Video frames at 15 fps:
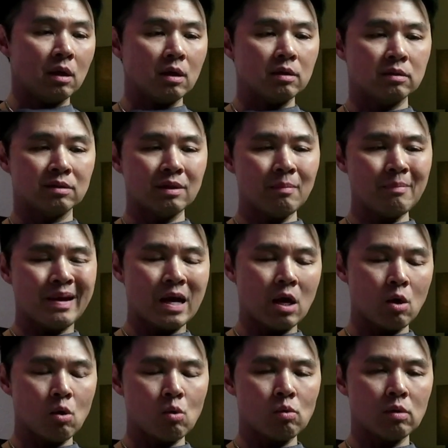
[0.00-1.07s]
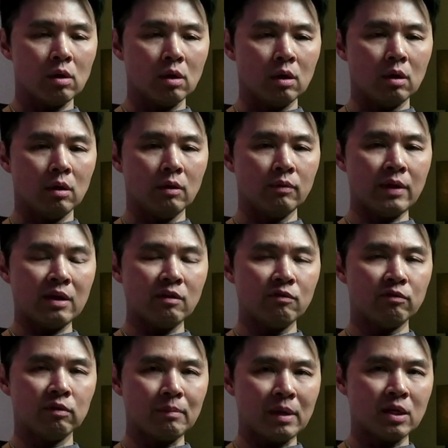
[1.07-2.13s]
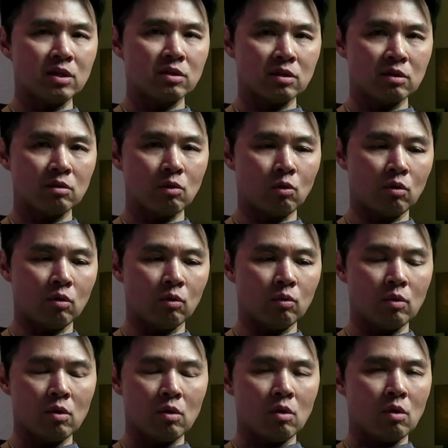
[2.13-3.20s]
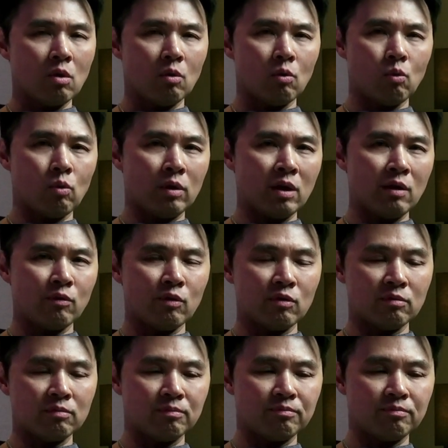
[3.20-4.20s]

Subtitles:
somehow that inflammation or whatever